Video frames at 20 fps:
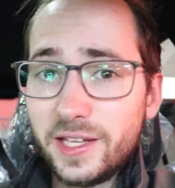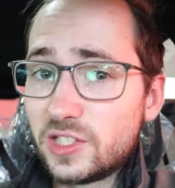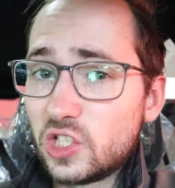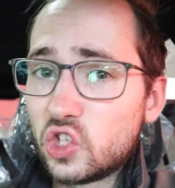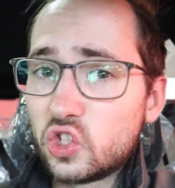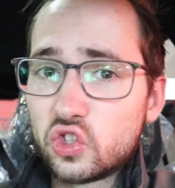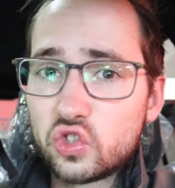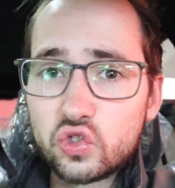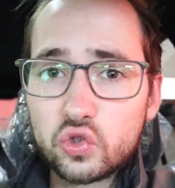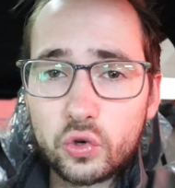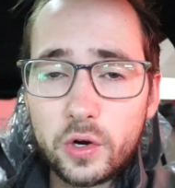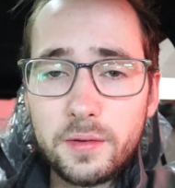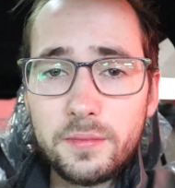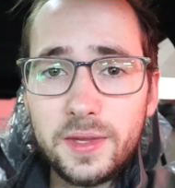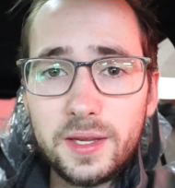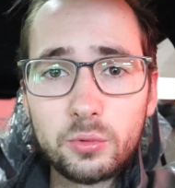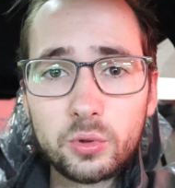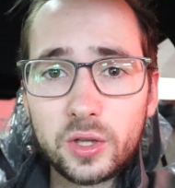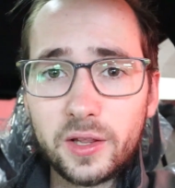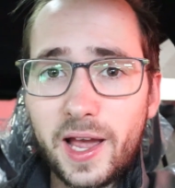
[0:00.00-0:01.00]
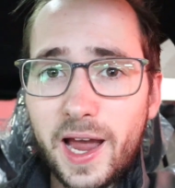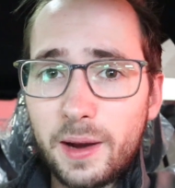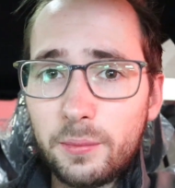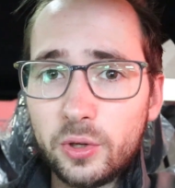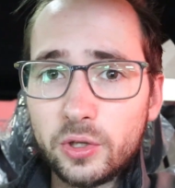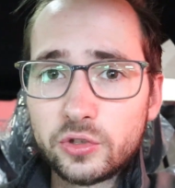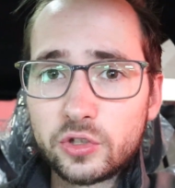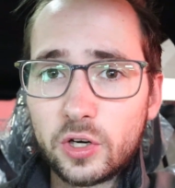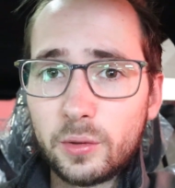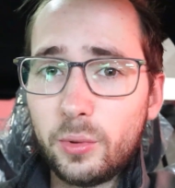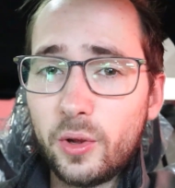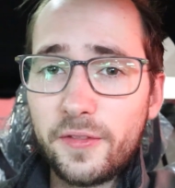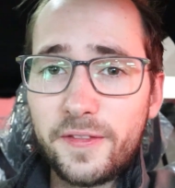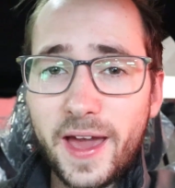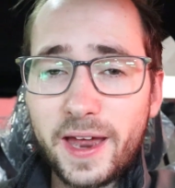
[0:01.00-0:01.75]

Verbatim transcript: It's extremely reliable and durable.